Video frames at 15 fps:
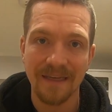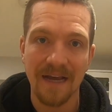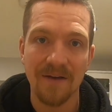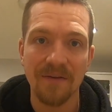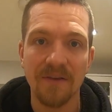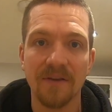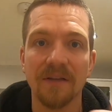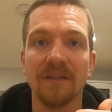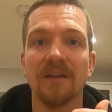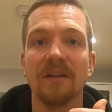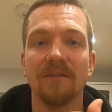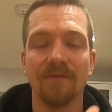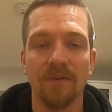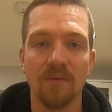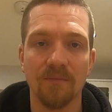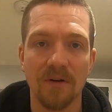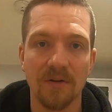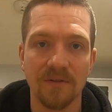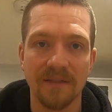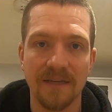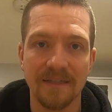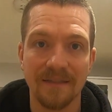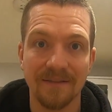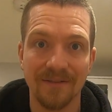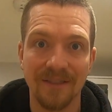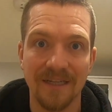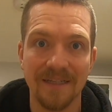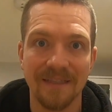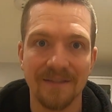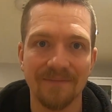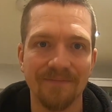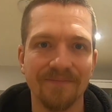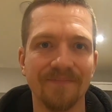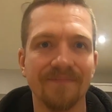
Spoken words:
how you can learn the full process. Cheers.